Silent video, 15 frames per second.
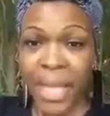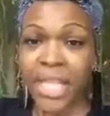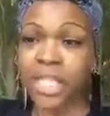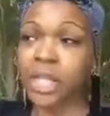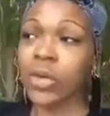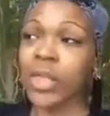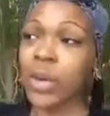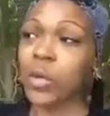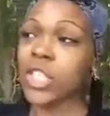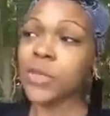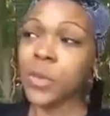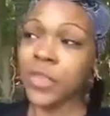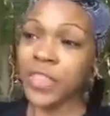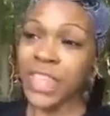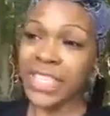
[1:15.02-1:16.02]
And so they
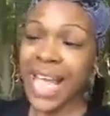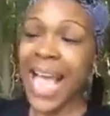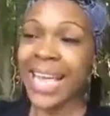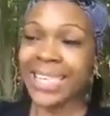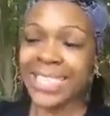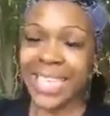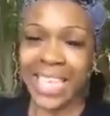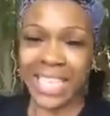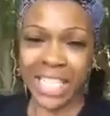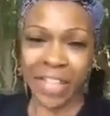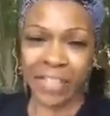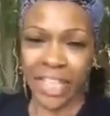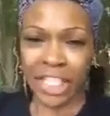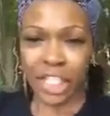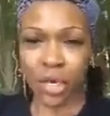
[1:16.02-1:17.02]
whispered these ideas
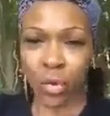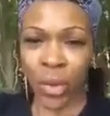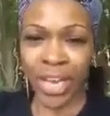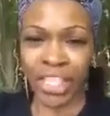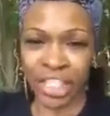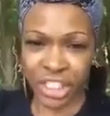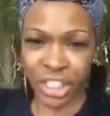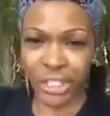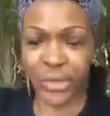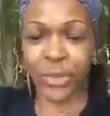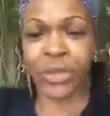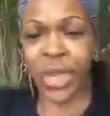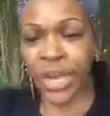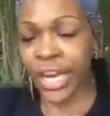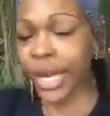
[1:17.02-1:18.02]
of integration
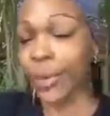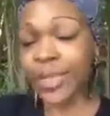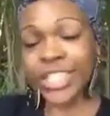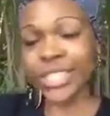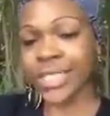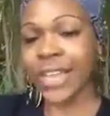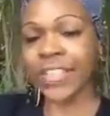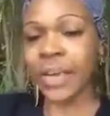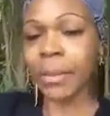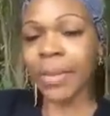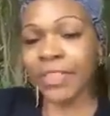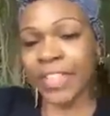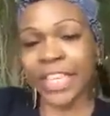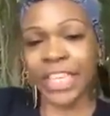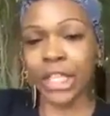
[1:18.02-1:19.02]
into their ear, which is nothing
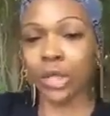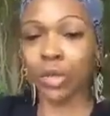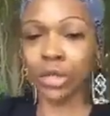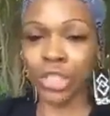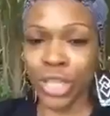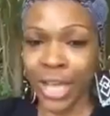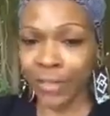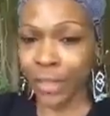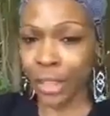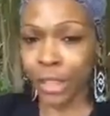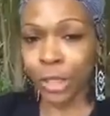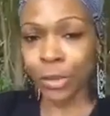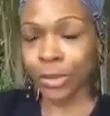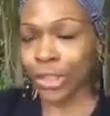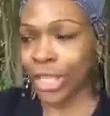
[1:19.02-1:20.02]
but the illusion of
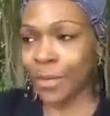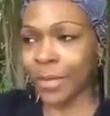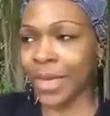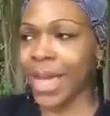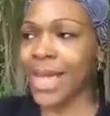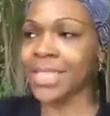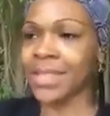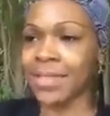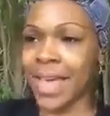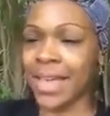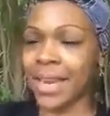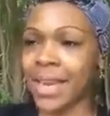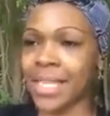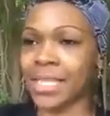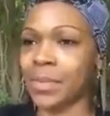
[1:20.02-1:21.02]
inclusion. And because of
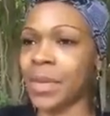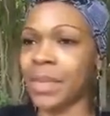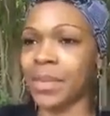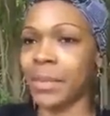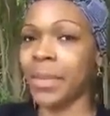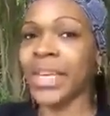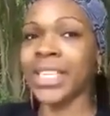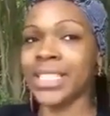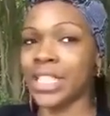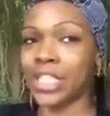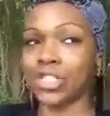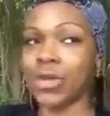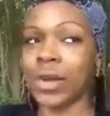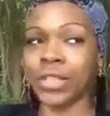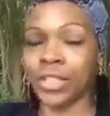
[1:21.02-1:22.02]
that, it has been the biggest
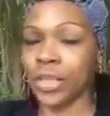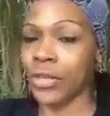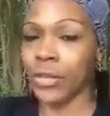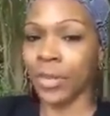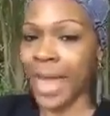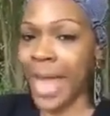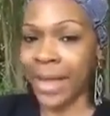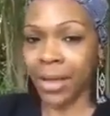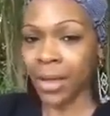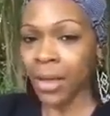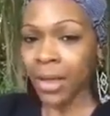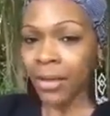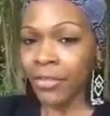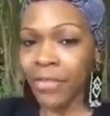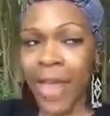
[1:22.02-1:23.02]
destruction of the black
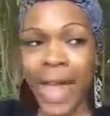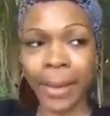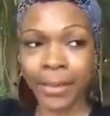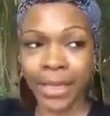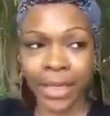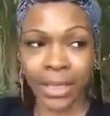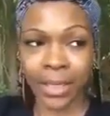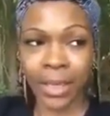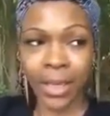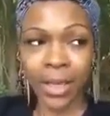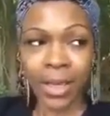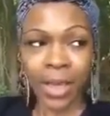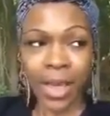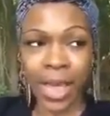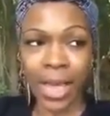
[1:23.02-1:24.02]
family
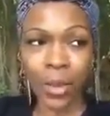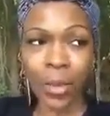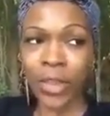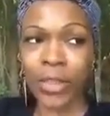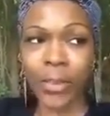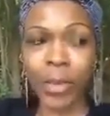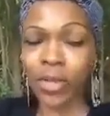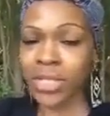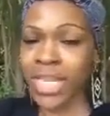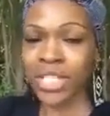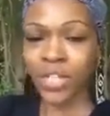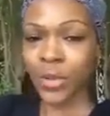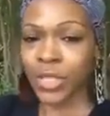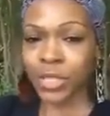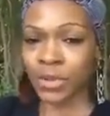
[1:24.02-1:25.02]
and one of the most
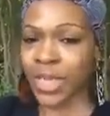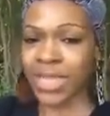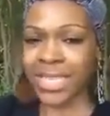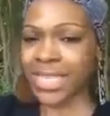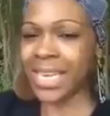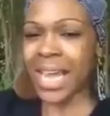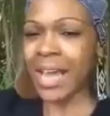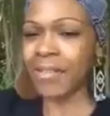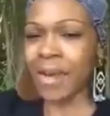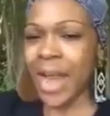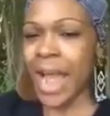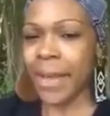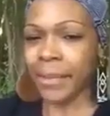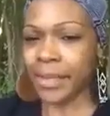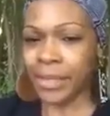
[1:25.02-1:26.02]
detrimental things that had ever
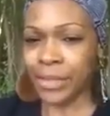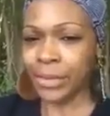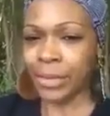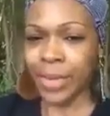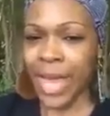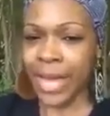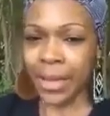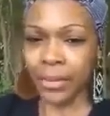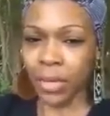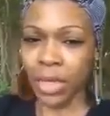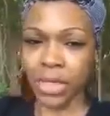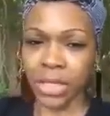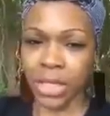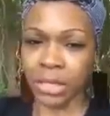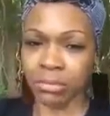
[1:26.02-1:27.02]
happened to the black
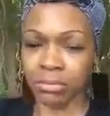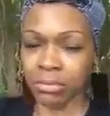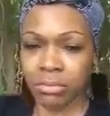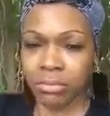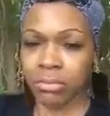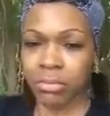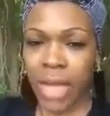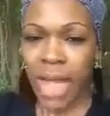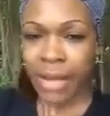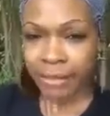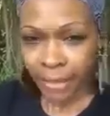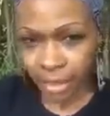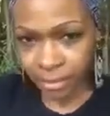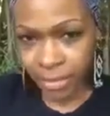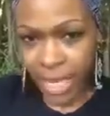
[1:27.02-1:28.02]
community
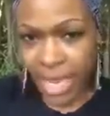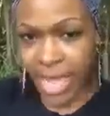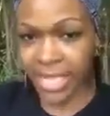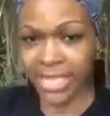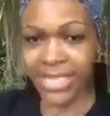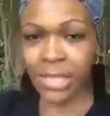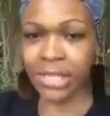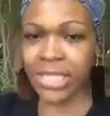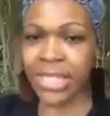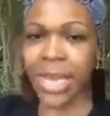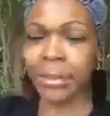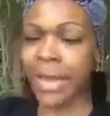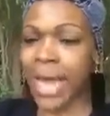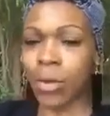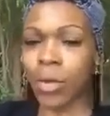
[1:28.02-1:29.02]
ever. And still today,
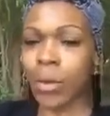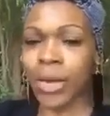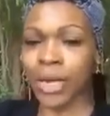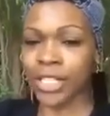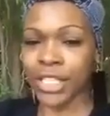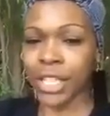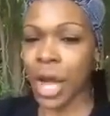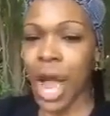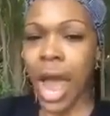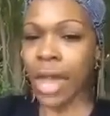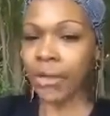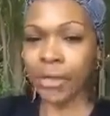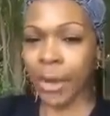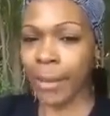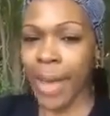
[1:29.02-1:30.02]
black women are still
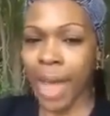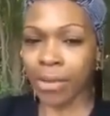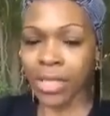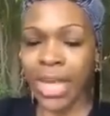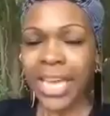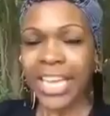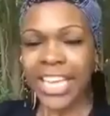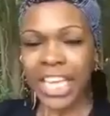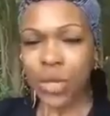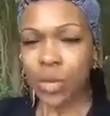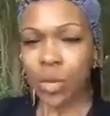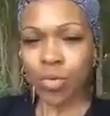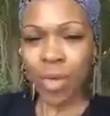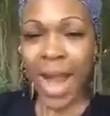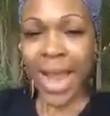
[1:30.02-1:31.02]
hollering about
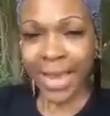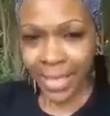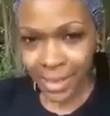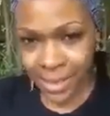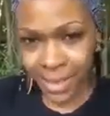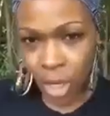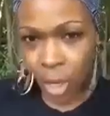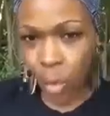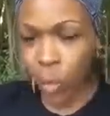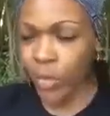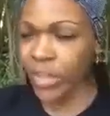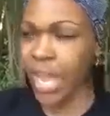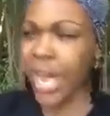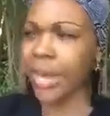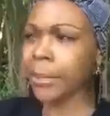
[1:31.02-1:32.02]
equal rights
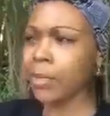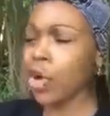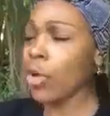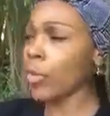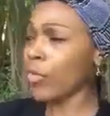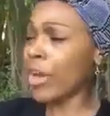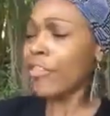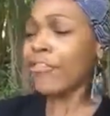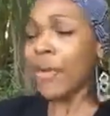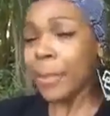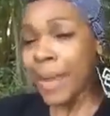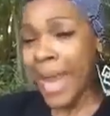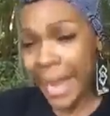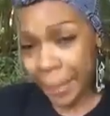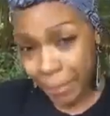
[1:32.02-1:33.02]
when the unemployment rate for
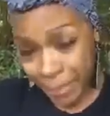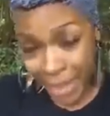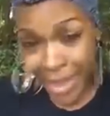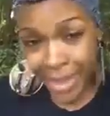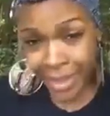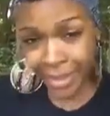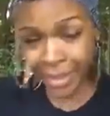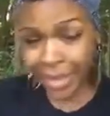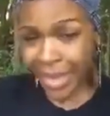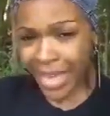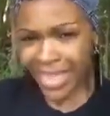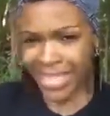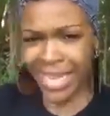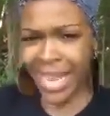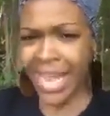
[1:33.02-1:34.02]
black men
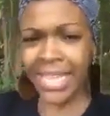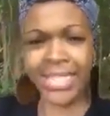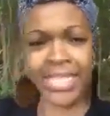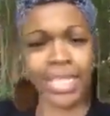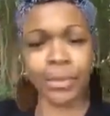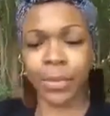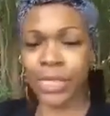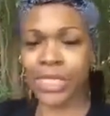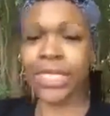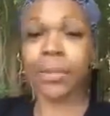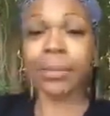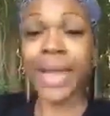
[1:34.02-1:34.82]
is at 18%.